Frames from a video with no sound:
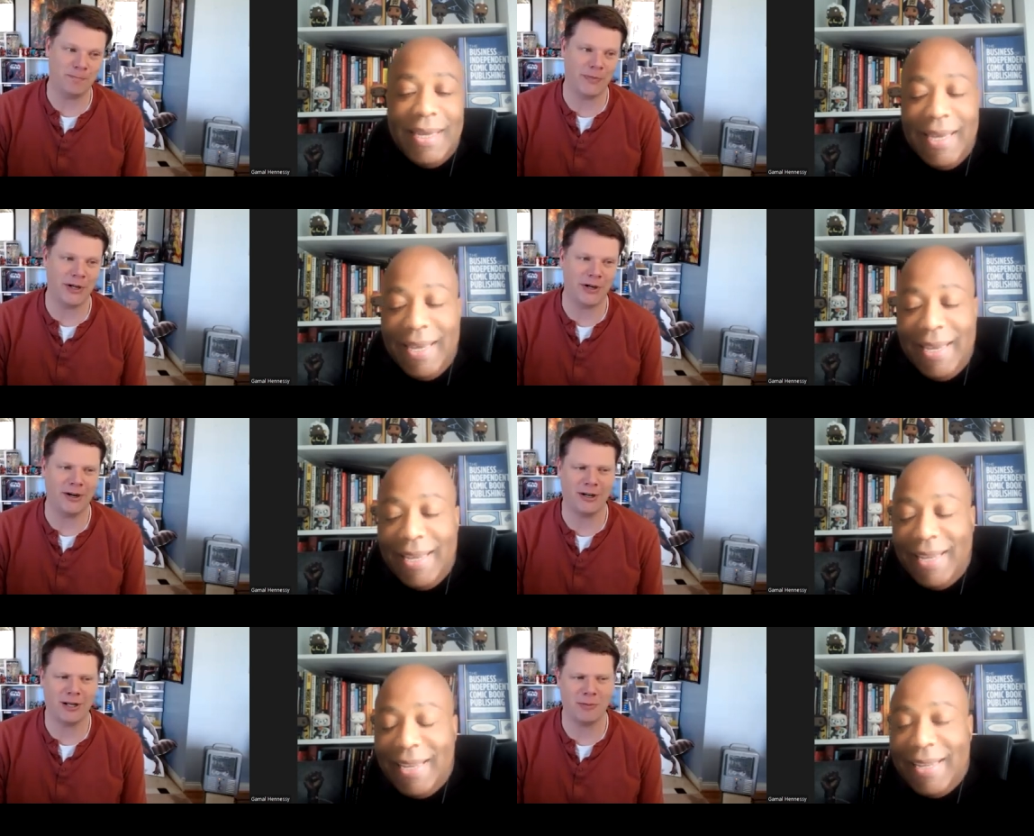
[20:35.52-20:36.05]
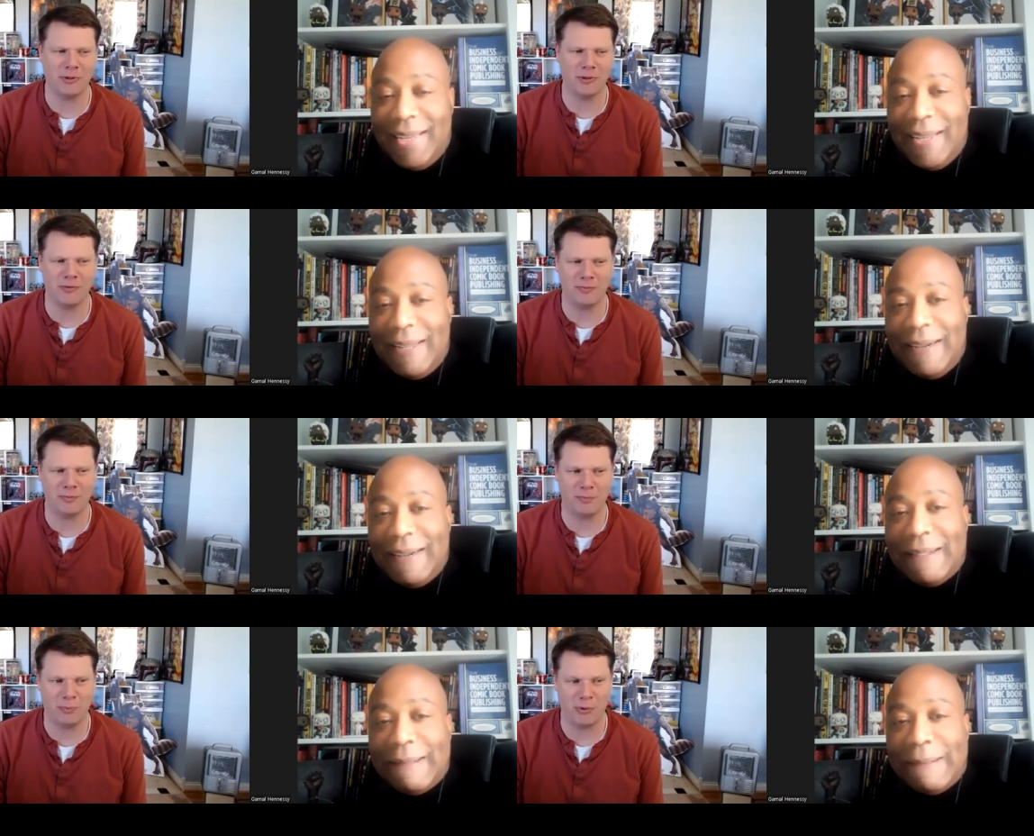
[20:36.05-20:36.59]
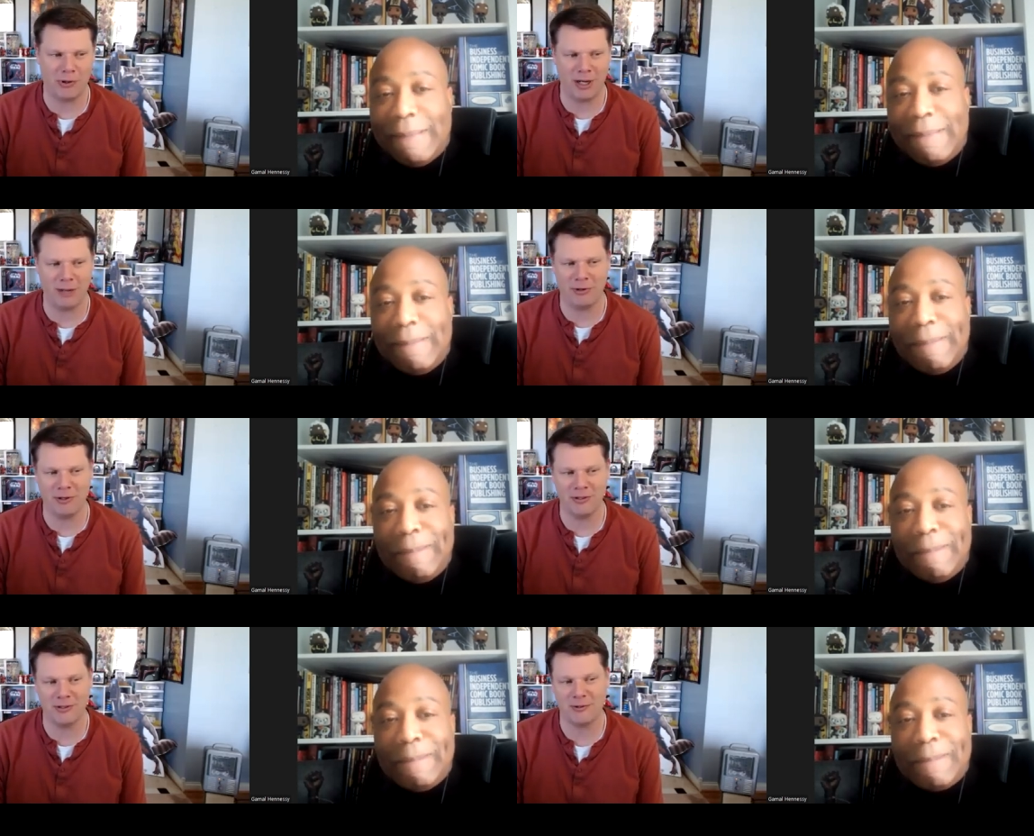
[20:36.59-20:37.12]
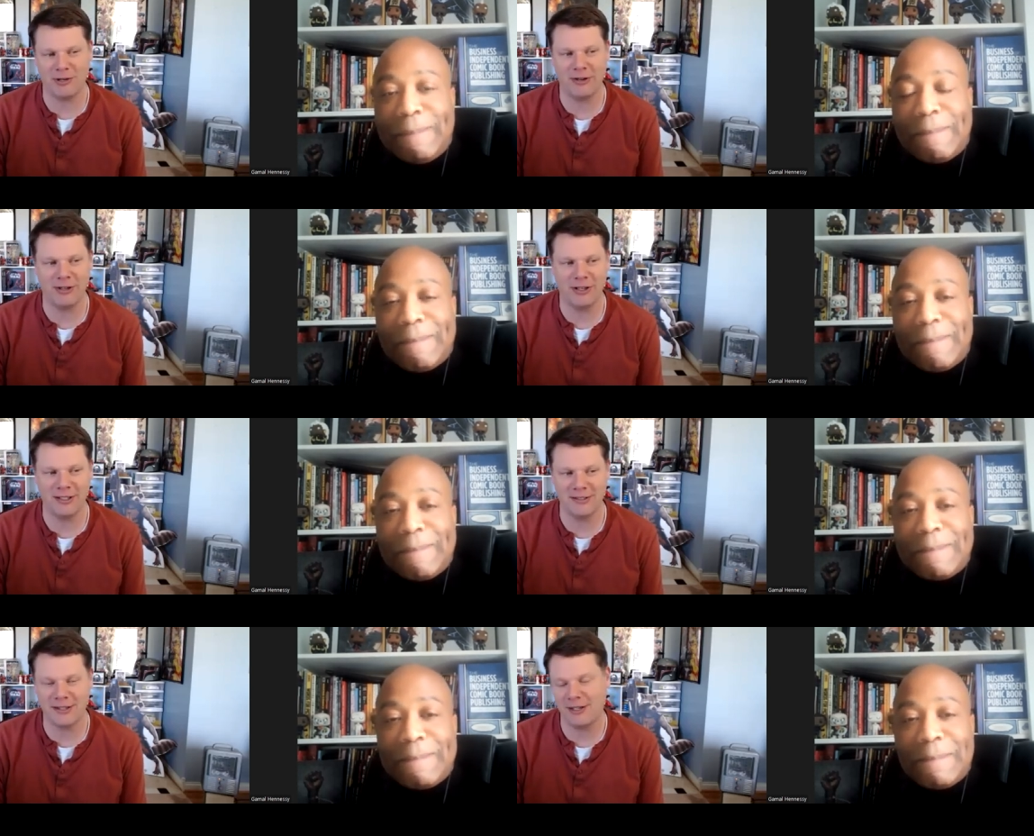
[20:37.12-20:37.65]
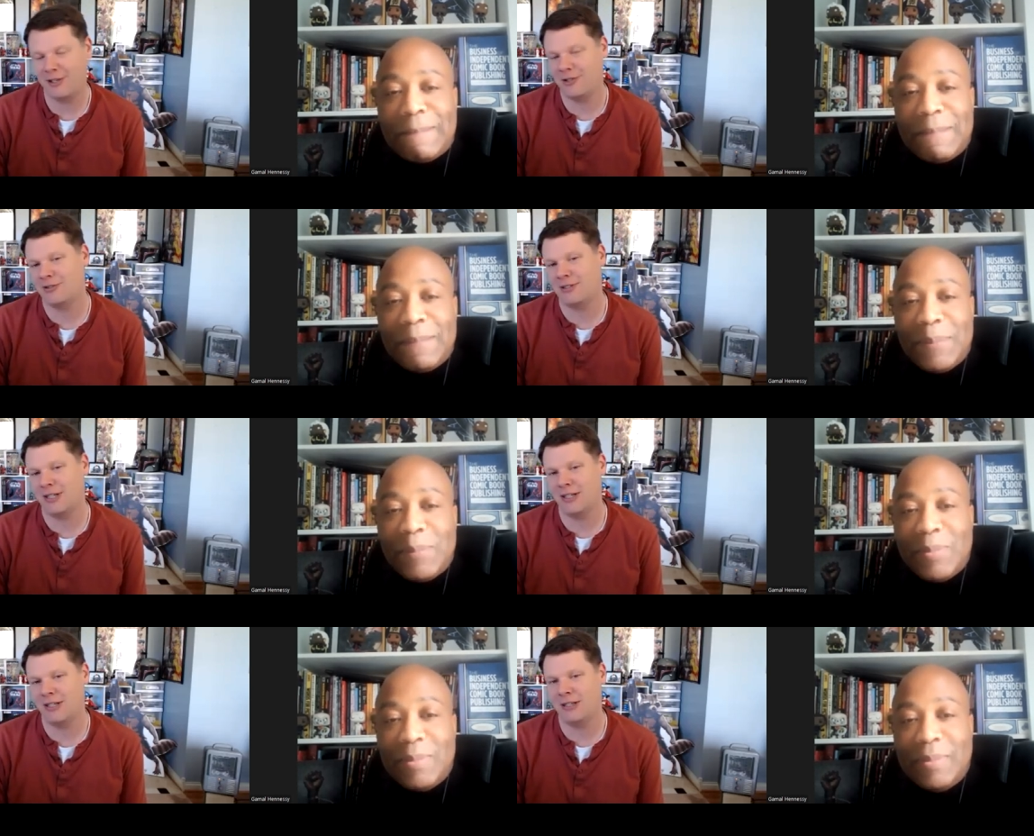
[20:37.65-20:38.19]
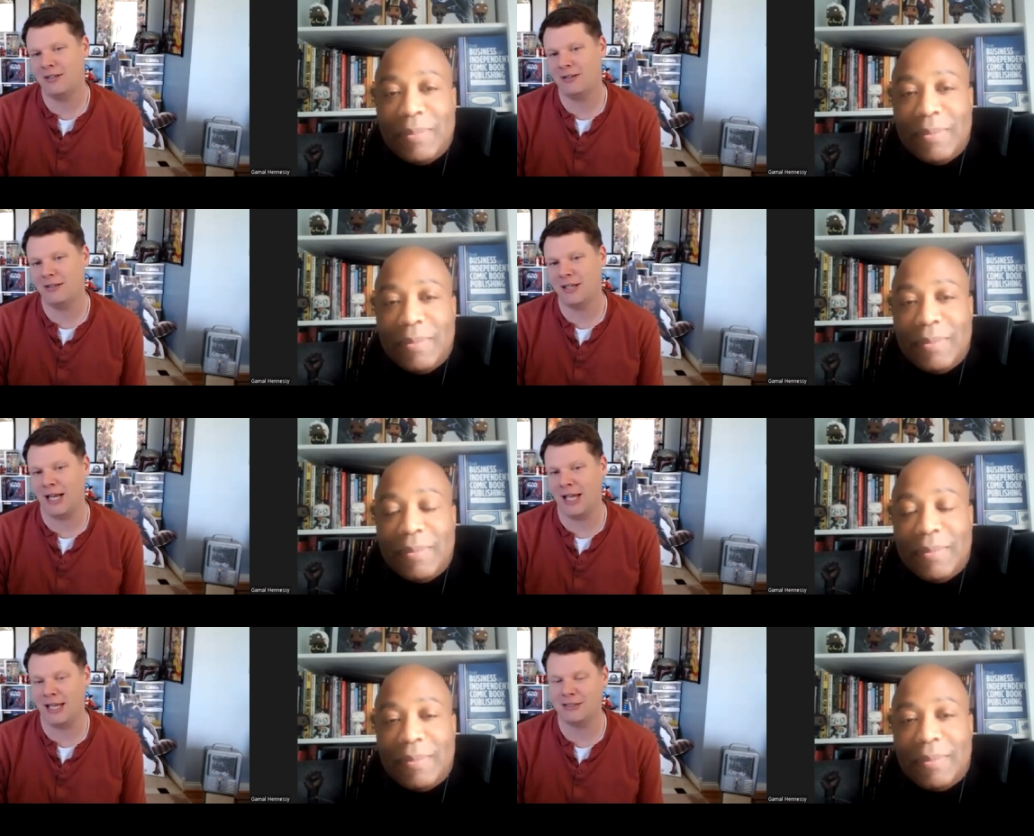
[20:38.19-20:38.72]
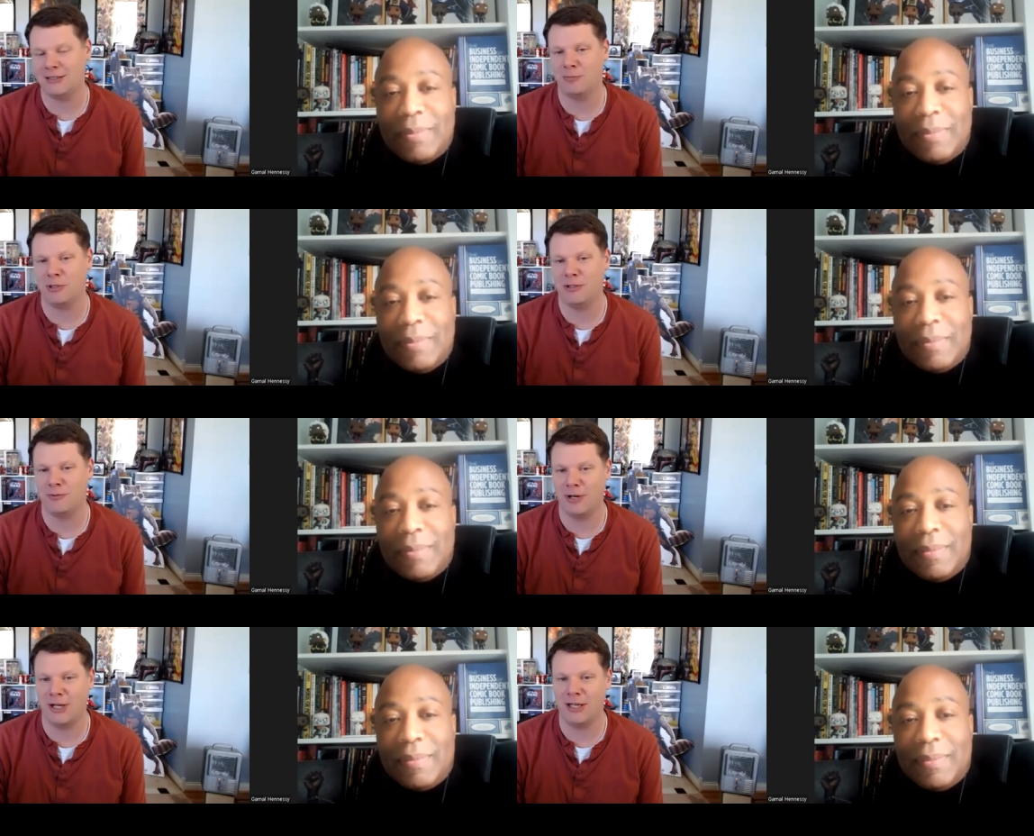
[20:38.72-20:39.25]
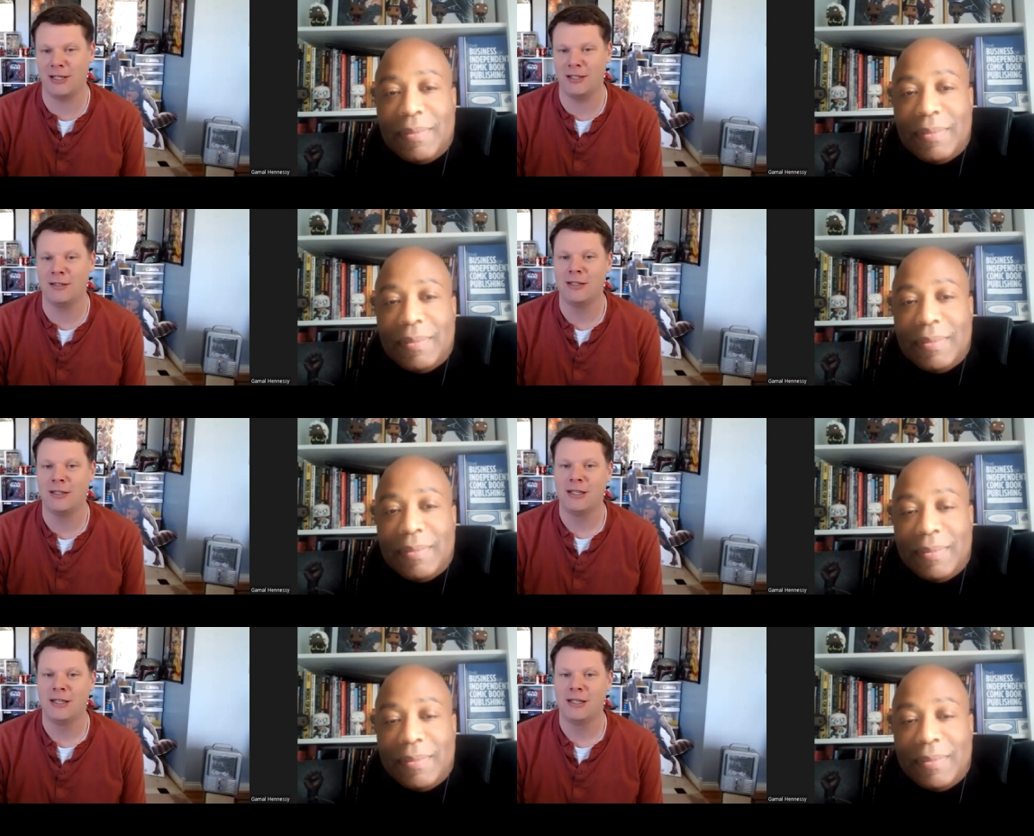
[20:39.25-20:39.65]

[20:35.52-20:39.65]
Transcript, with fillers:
Speaker 1: there are a couple of parameters around it, as I understand it. It has to be in writing.